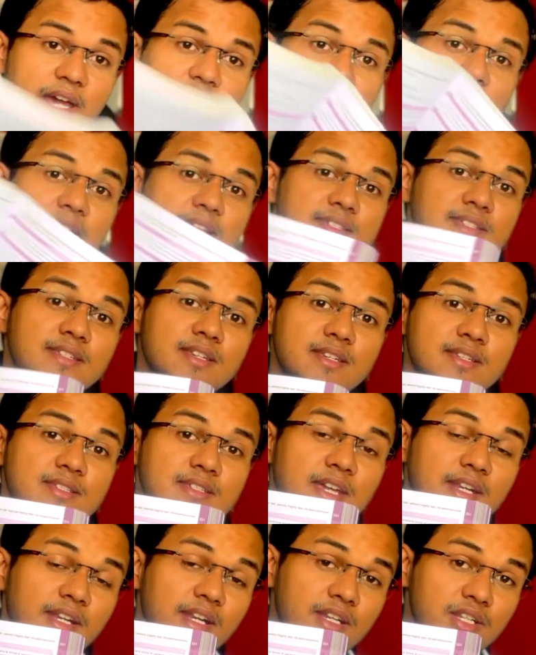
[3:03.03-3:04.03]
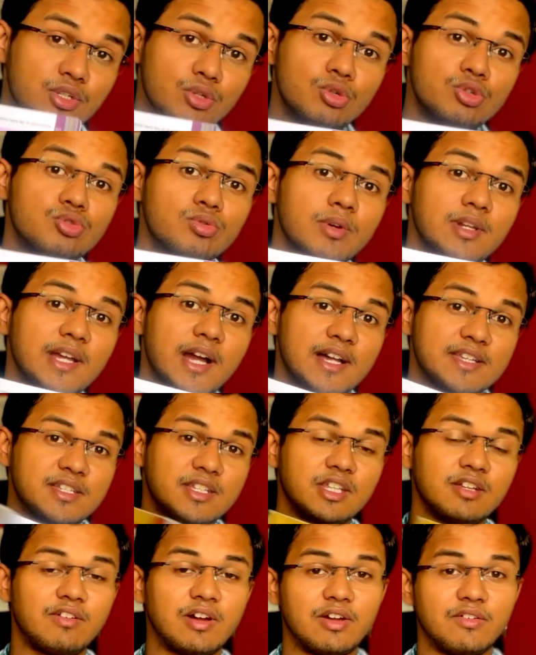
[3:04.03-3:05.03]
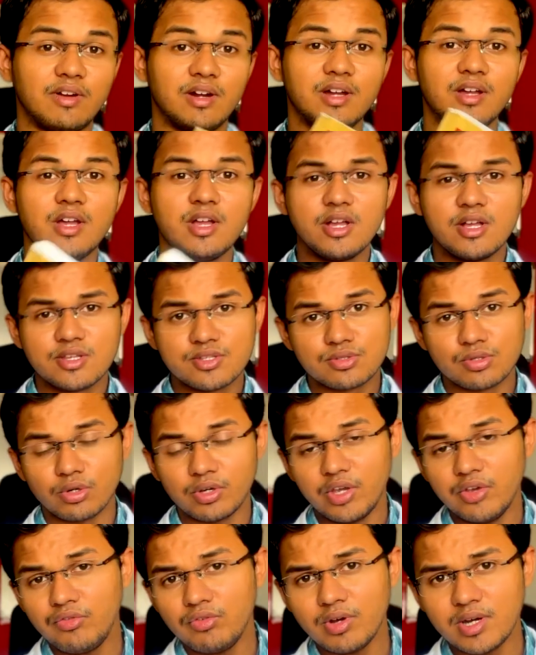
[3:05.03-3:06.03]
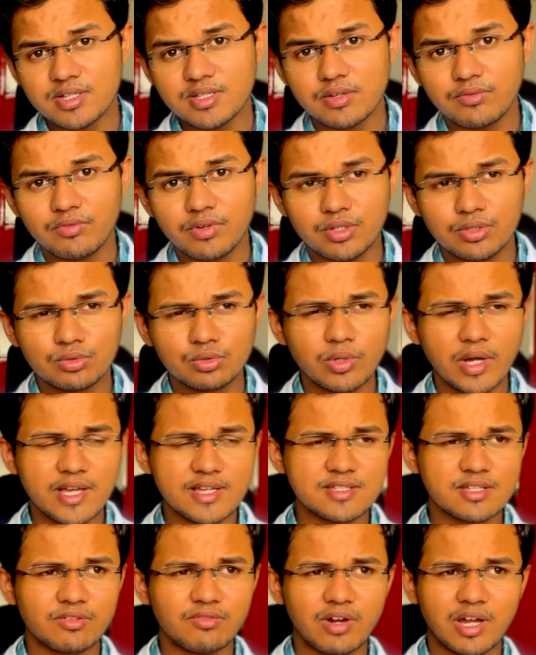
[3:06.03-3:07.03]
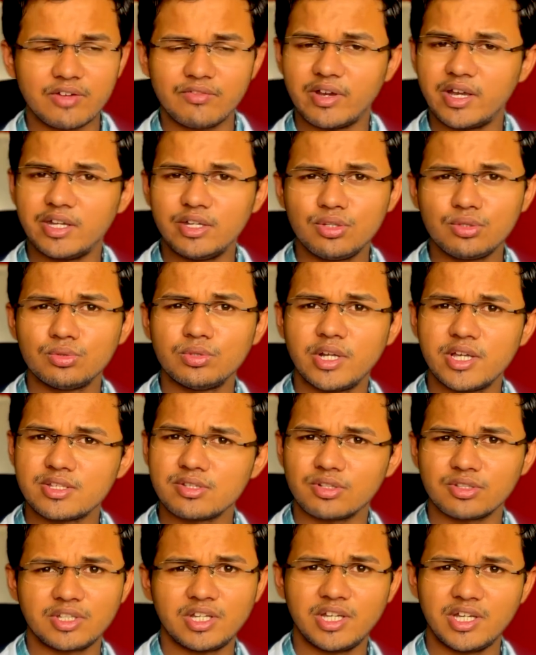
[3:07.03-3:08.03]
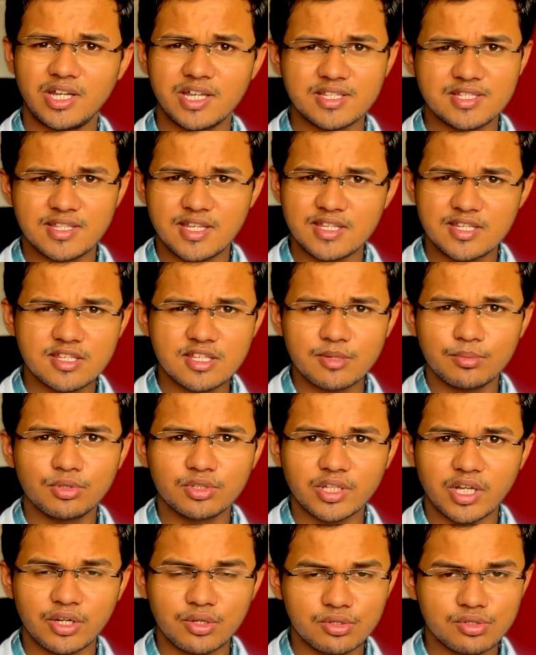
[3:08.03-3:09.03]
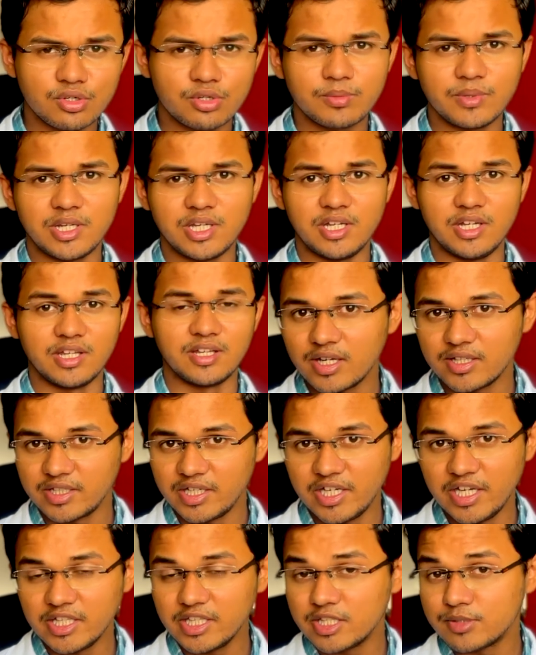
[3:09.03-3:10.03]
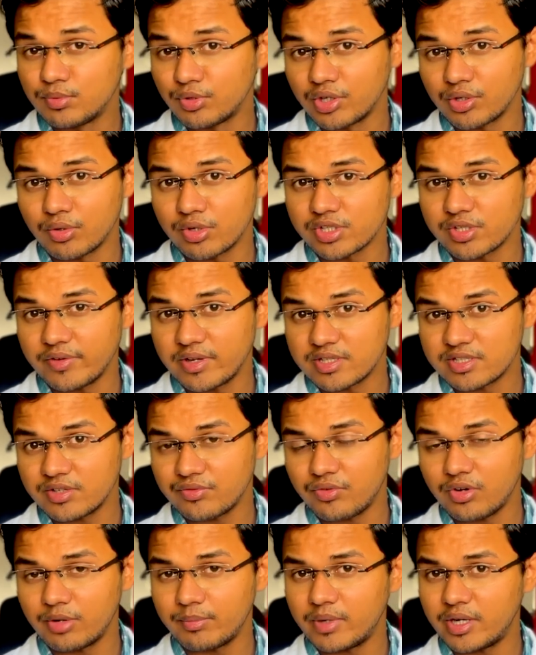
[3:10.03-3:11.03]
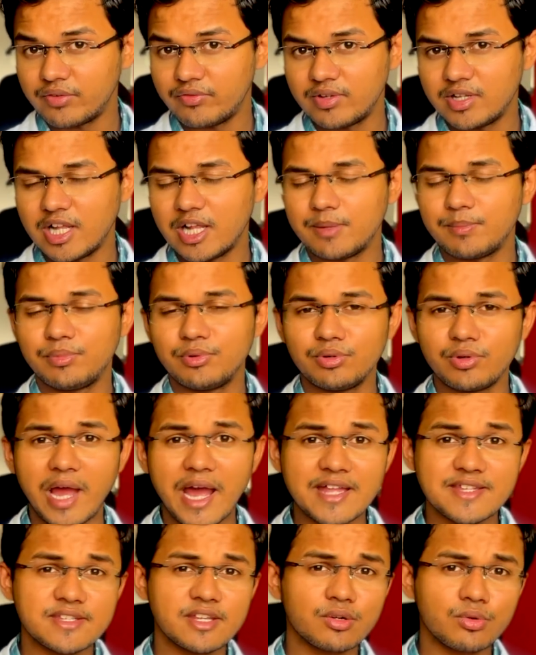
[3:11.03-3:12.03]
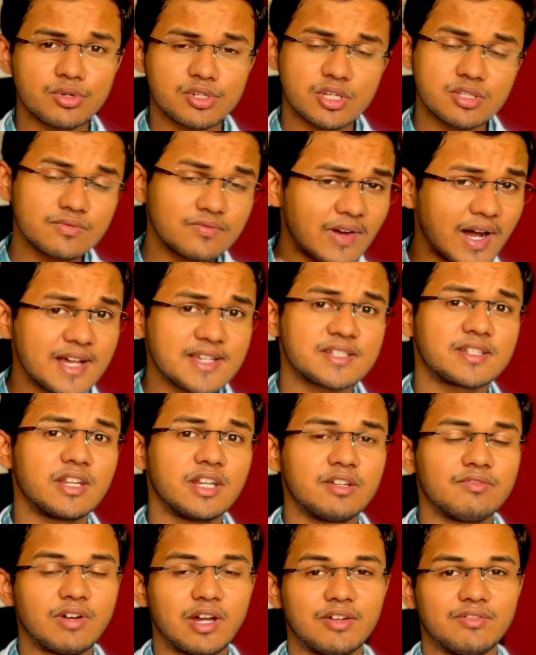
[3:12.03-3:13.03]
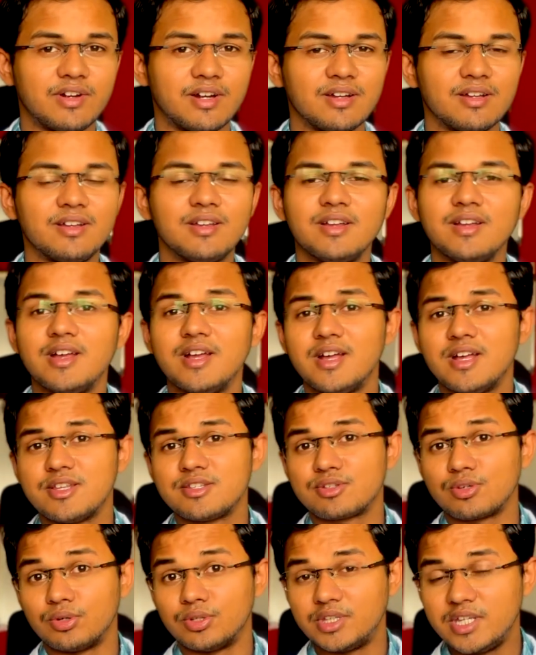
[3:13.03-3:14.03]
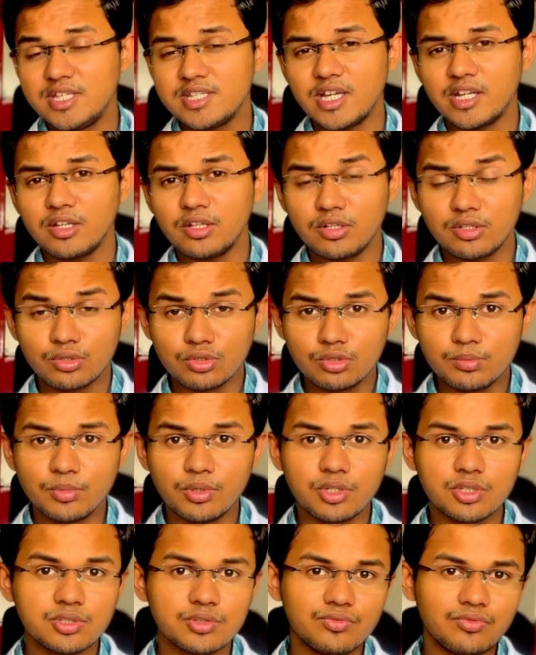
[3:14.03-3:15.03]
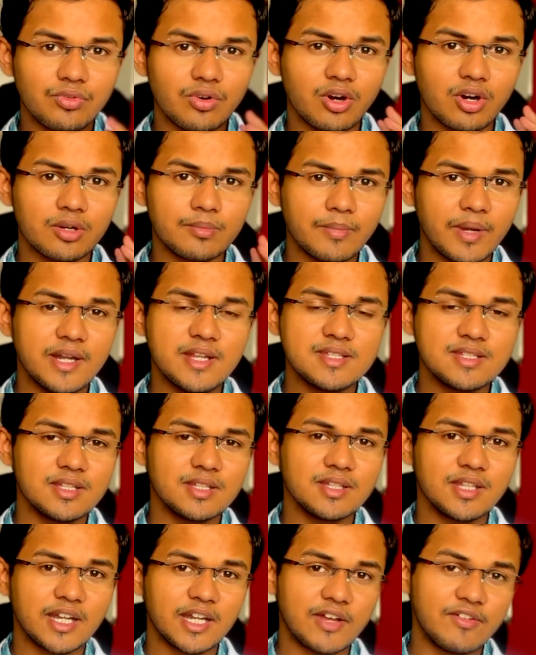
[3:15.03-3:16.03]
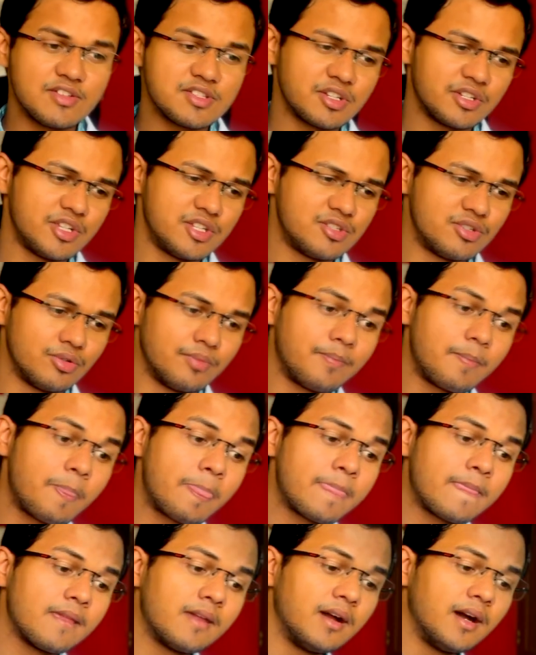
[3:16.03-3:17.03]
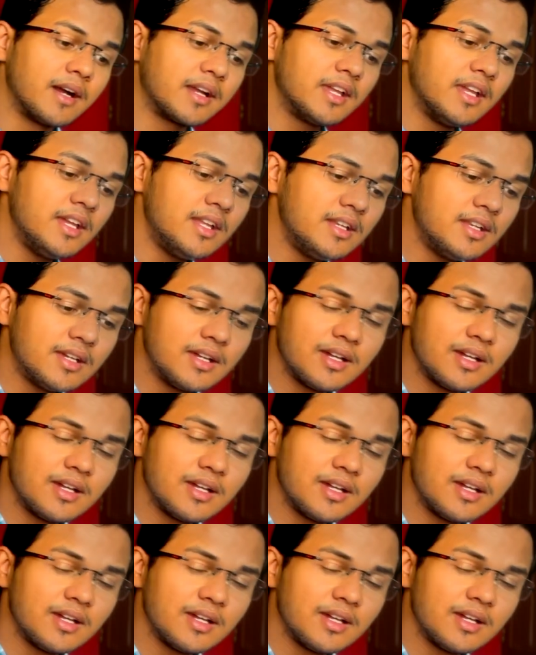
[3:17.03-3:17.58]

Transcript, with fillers: and answers that are usually asked in the viva so if you are someone who has a viva in two days or three days this is a book that you should be reading reading this book in question answer format will help you answer questions faster in viva so these are the two books for medicine that i will suggest you again